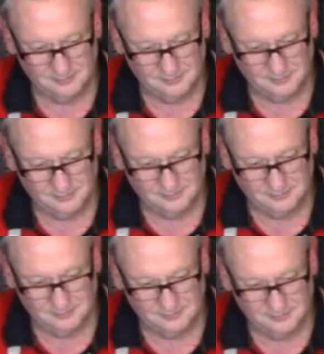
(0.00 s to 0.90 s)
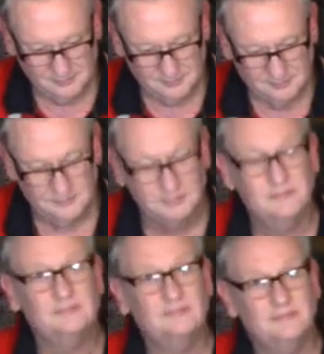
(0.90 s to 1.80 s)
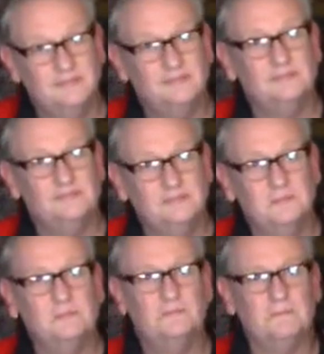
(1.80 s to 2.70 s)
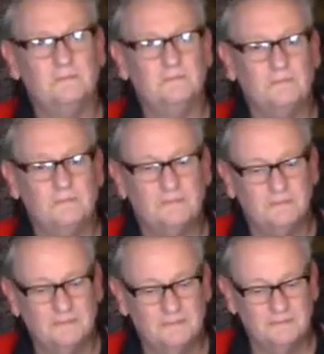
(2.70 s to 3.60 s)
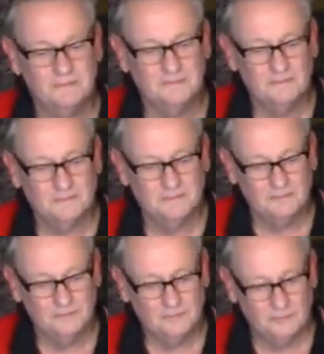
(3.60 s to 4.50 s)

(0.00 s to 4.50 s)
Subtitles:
The person shown says nothing.